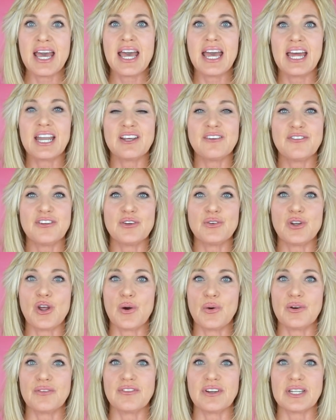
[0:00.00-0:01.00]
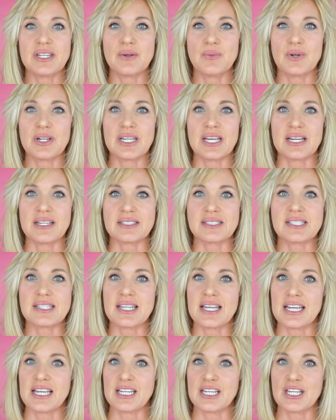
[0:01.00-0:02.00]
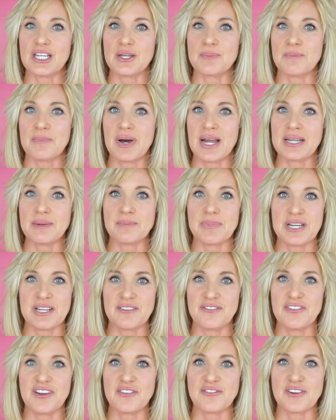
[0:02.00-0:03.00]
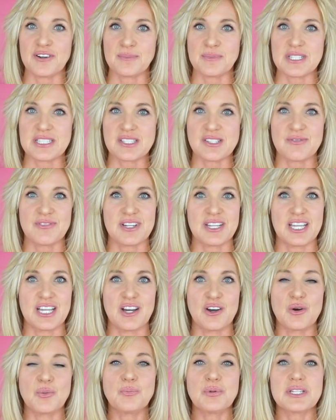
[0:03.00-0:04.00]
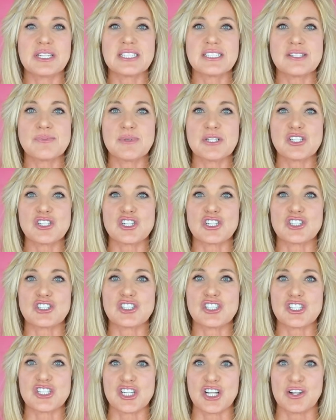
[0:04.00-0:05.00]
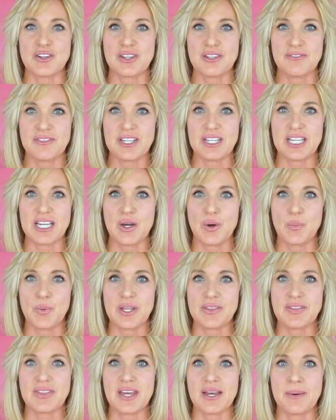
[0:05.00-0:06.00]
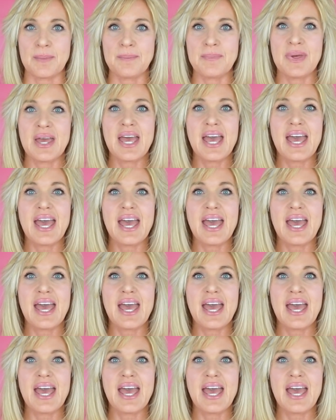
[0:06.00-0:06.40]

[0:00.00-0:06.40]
And if you know of anyone else that might benefit from this video, please be sure to share the video with them.